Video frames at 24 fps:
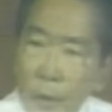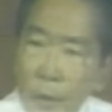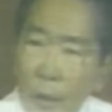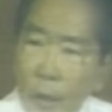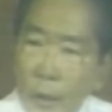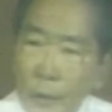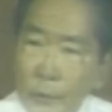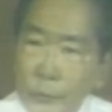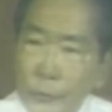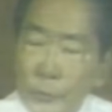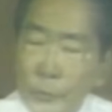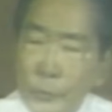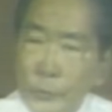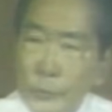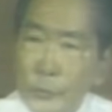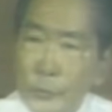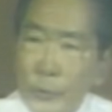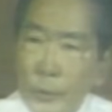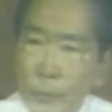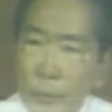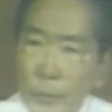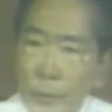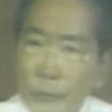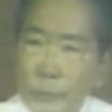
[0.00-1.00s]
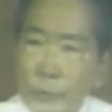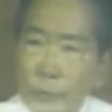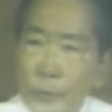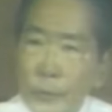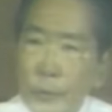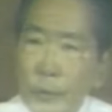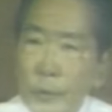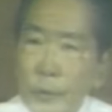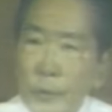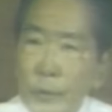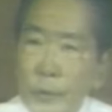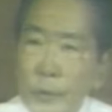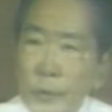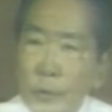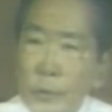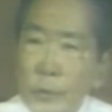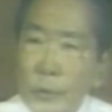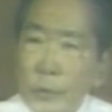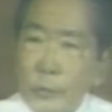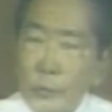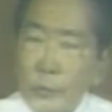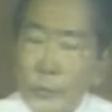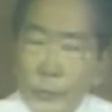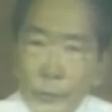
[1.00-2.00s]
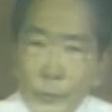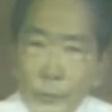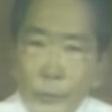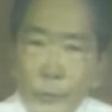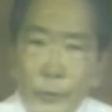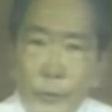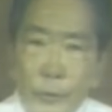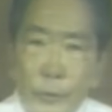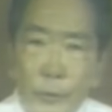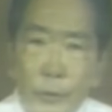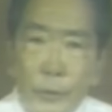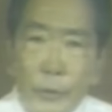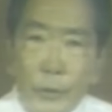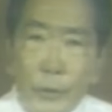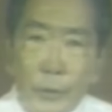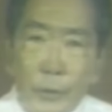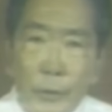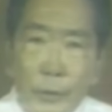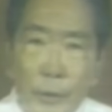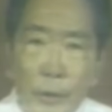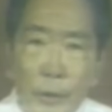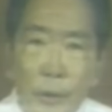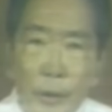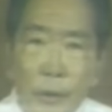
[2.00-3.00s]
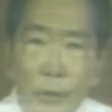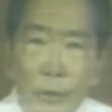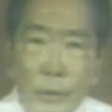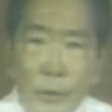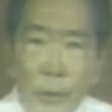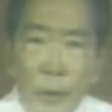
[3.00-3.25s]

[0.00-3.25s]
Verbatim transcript: Angered by the rebellion, Marcos took to television,